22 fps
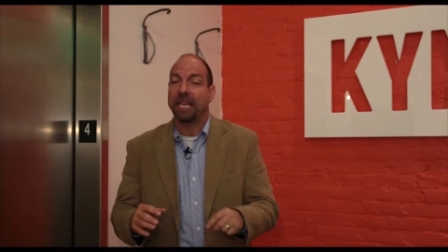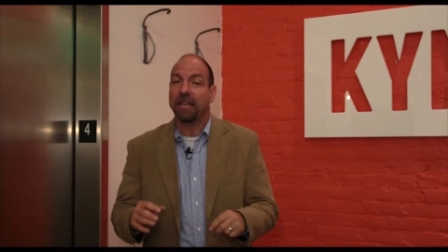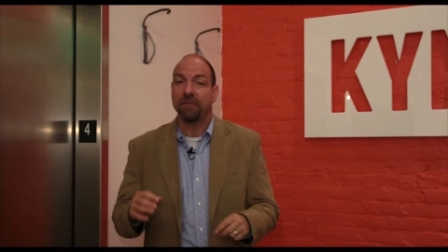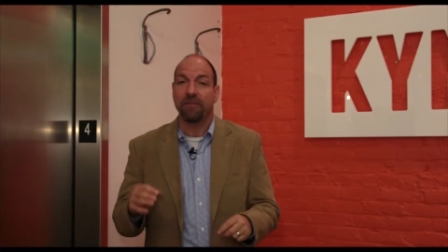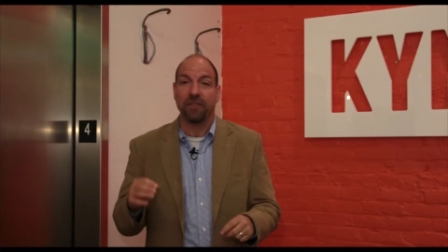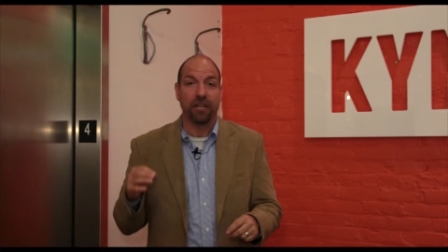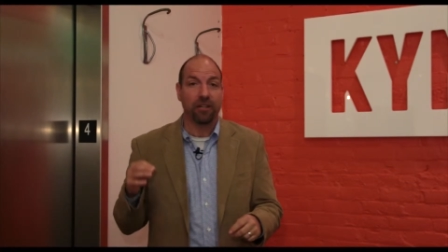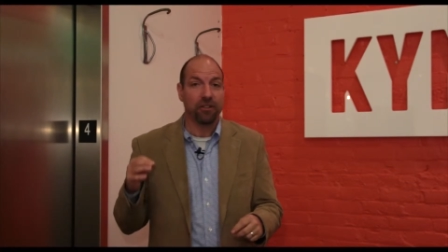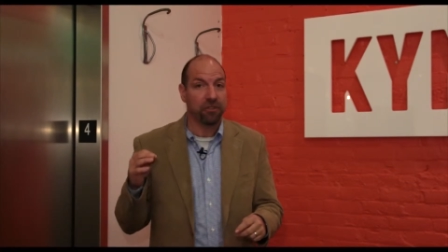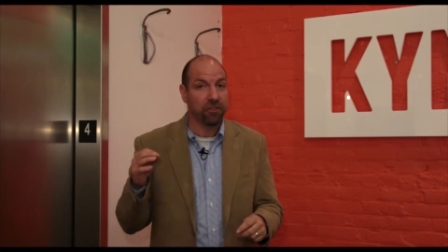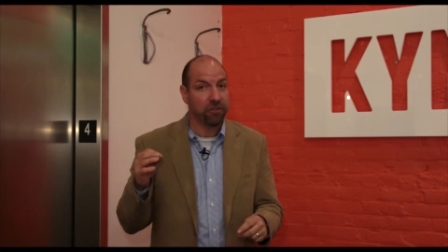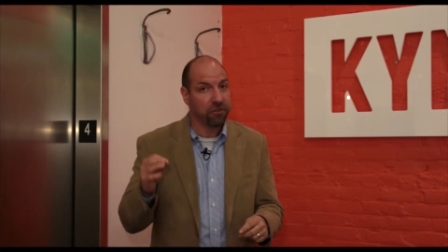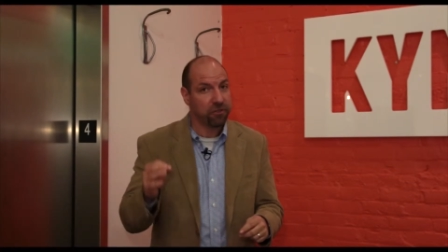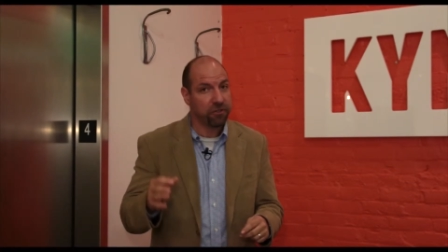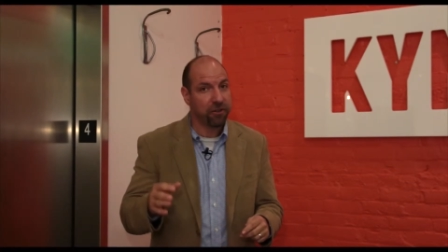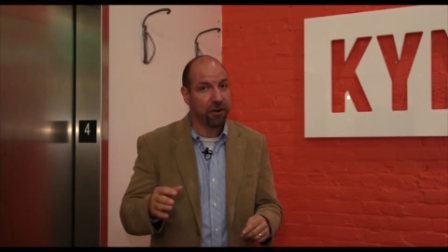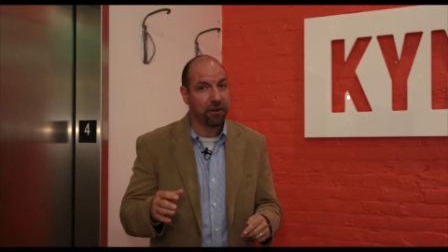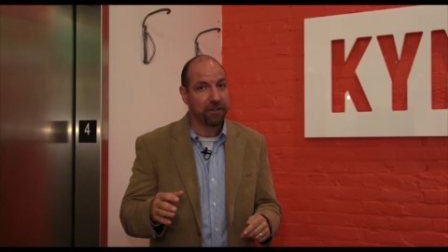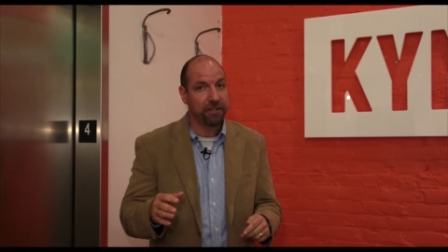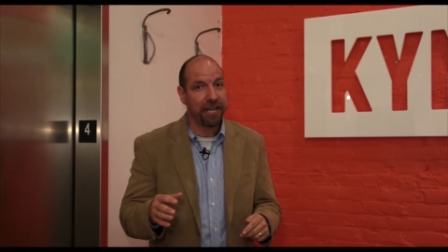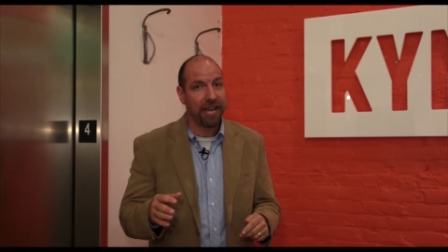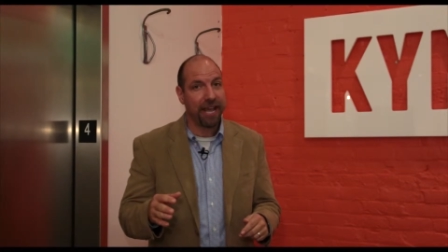If they do
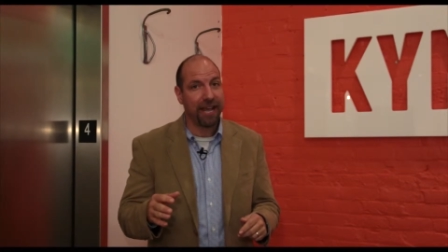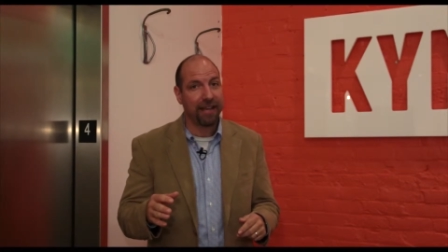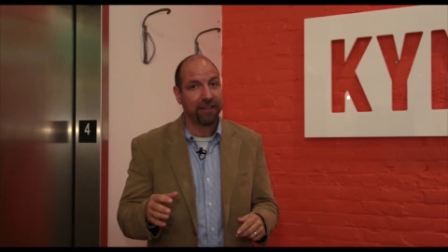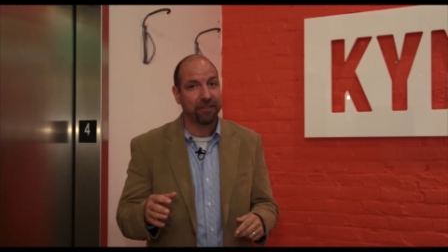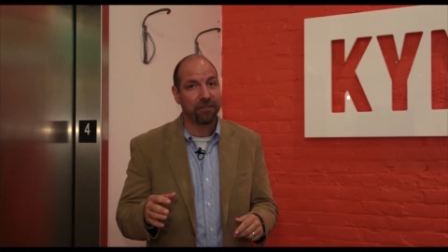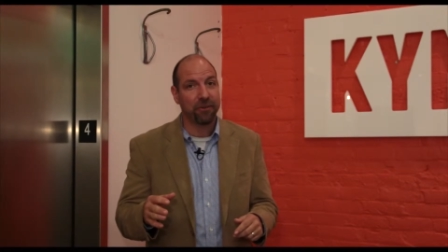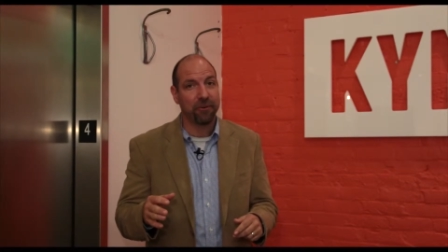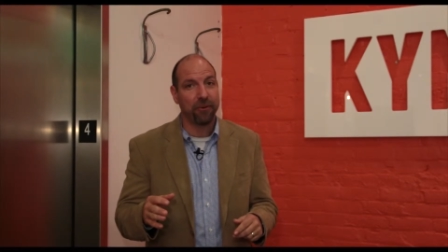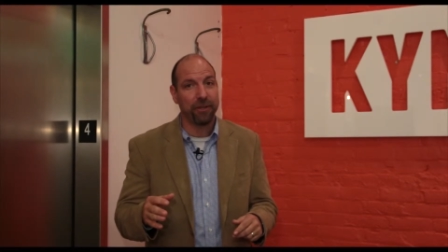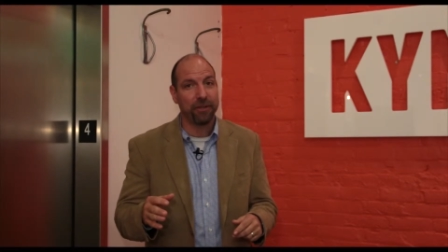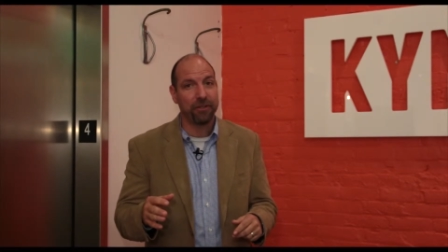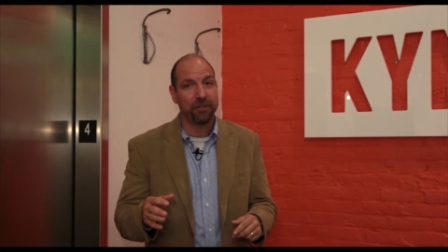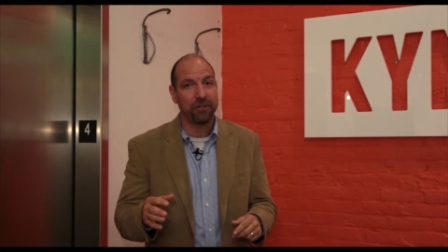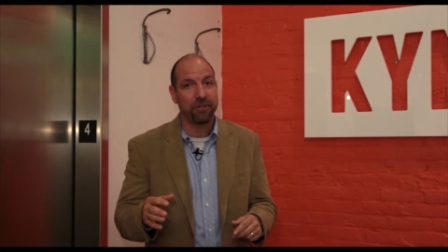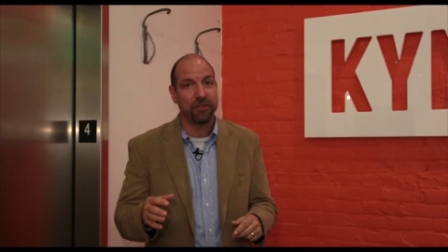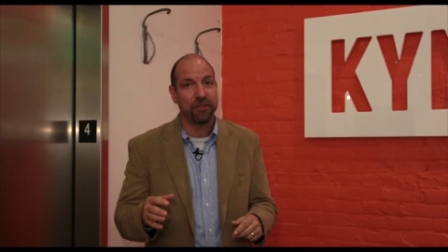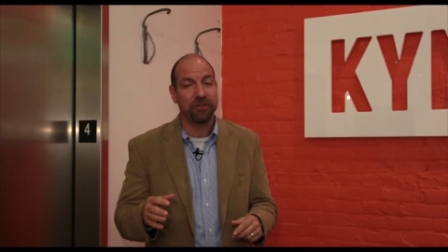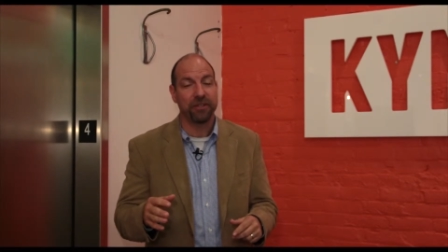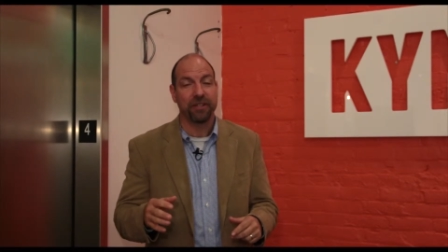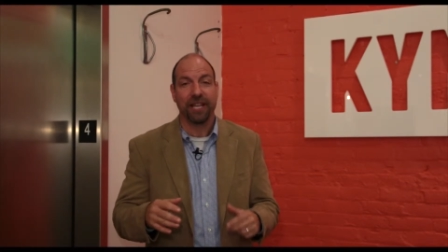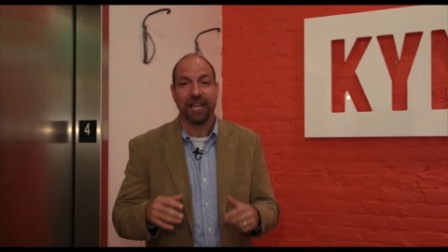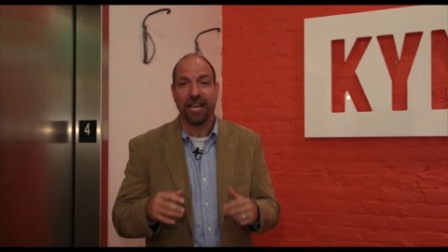start to ask
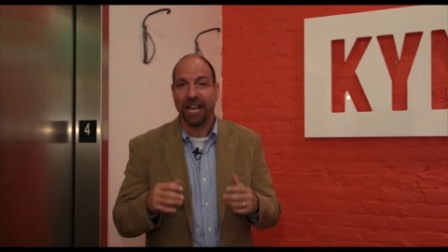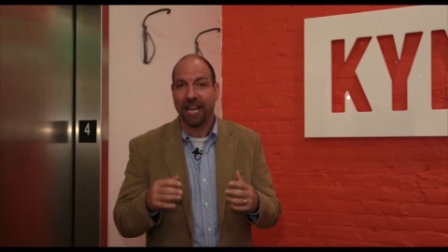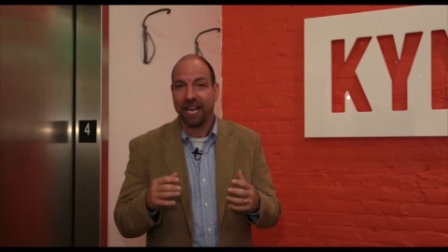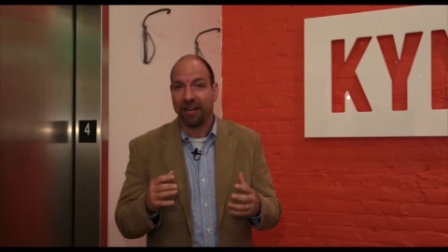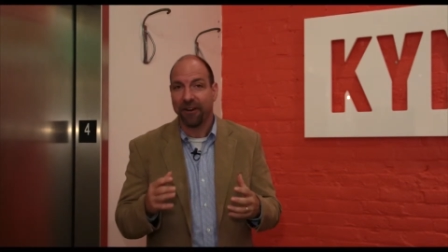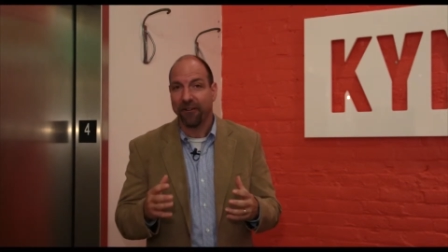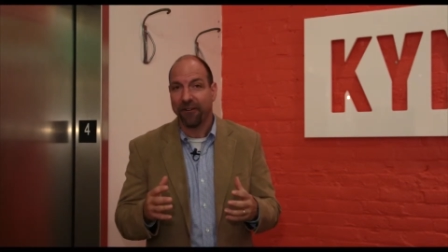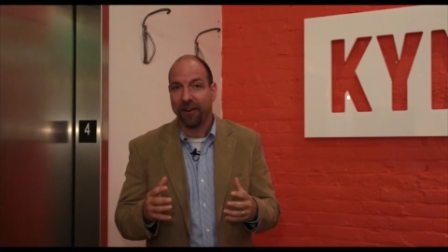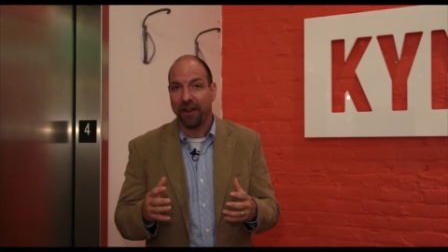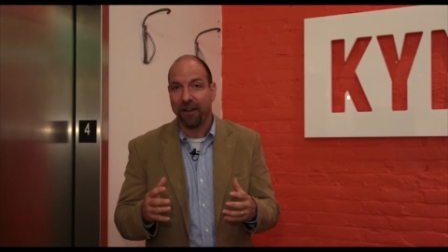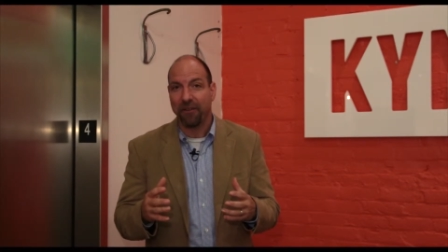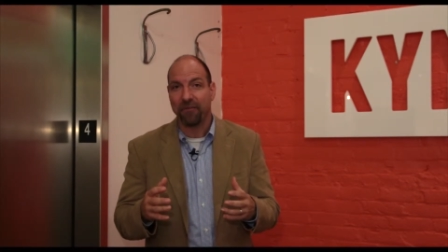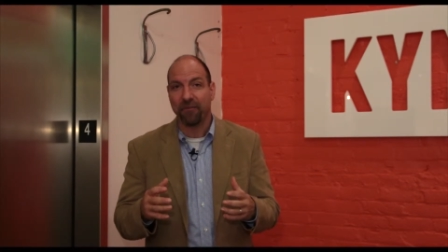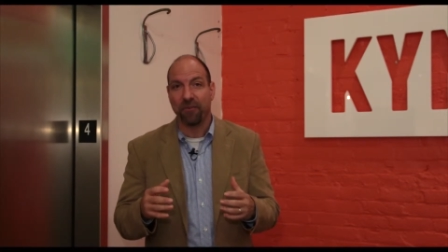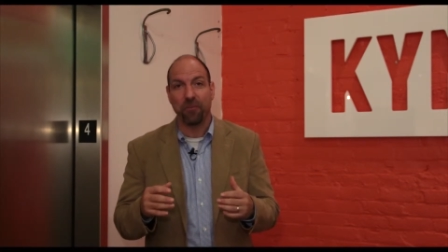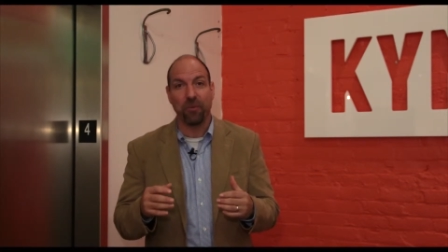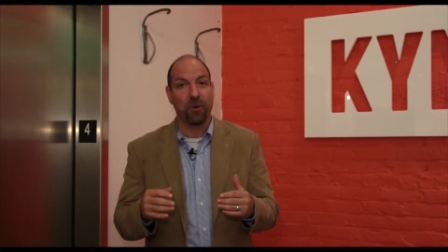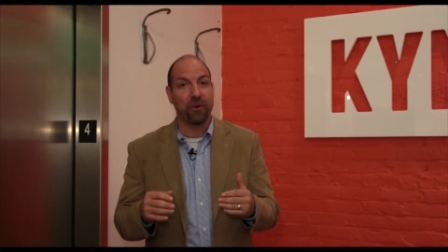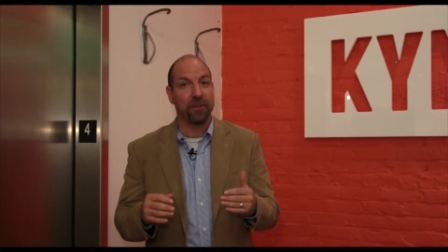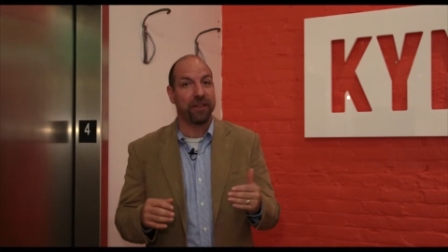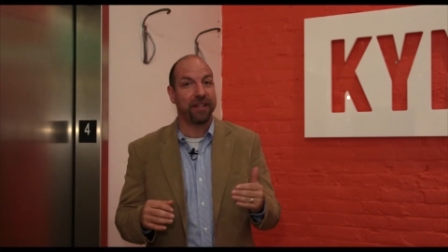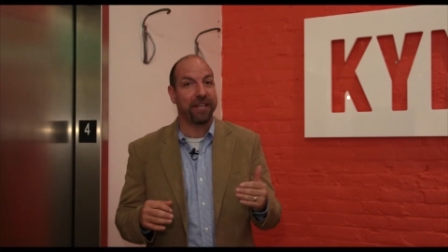questions and they hang around for
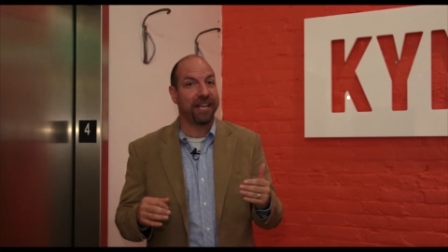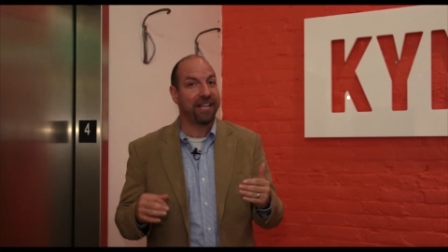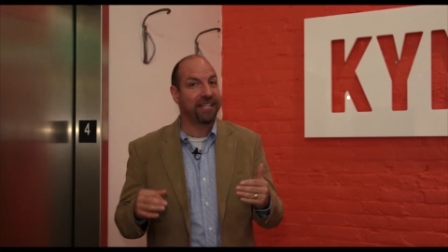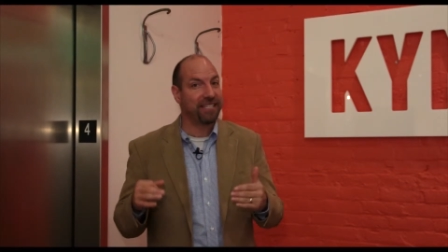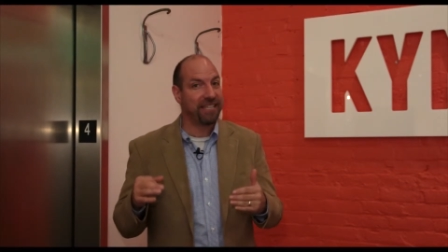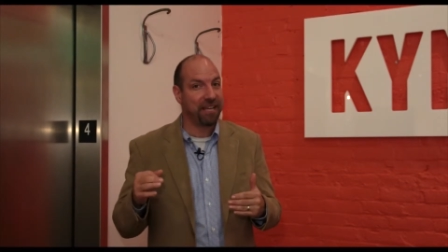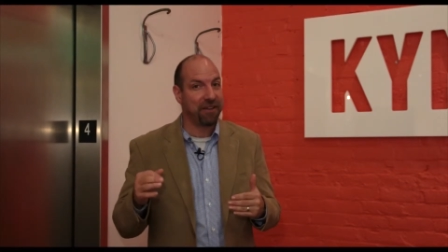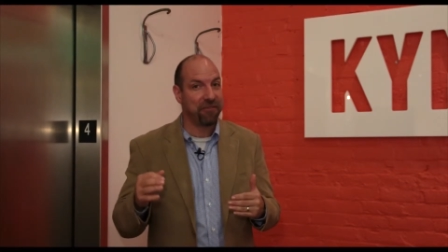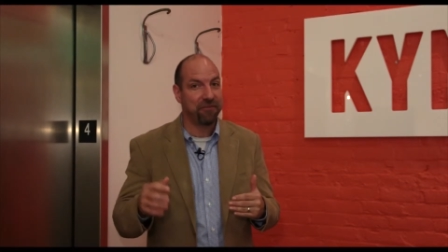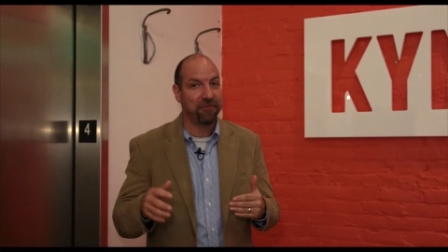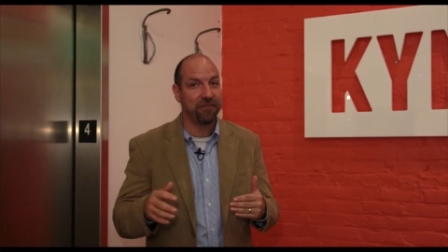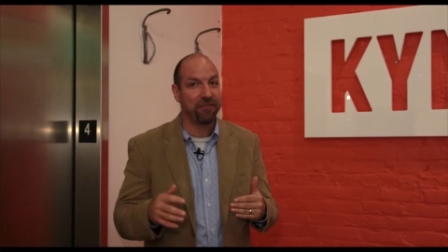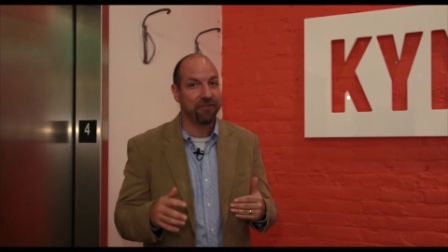more than that 10,